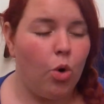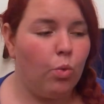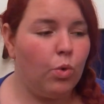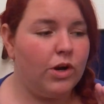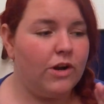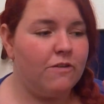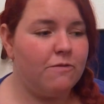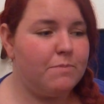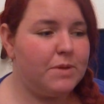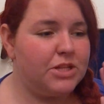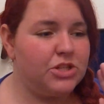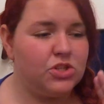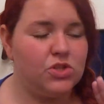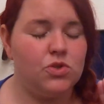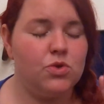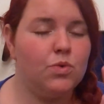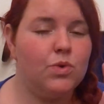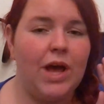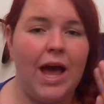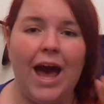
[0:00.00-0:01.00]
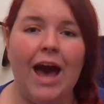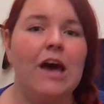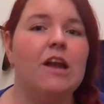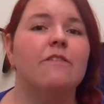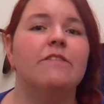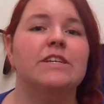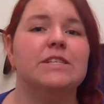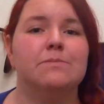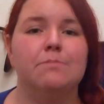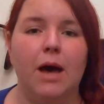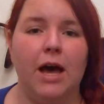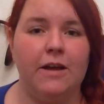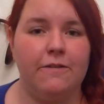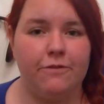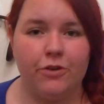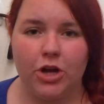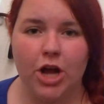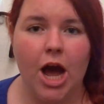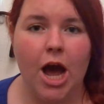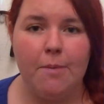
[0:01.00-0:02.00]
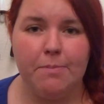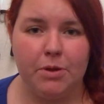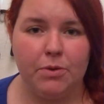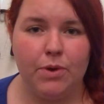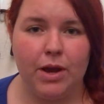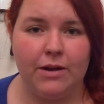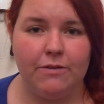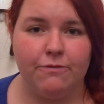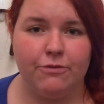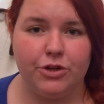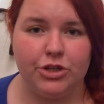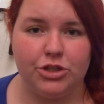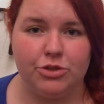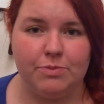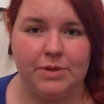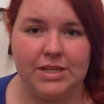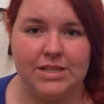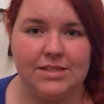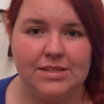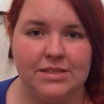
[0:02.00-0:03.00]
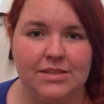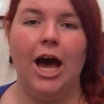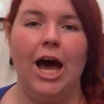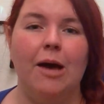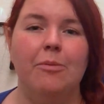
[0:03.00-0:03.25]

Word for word: would have been sued out of his mind for copyright infringement.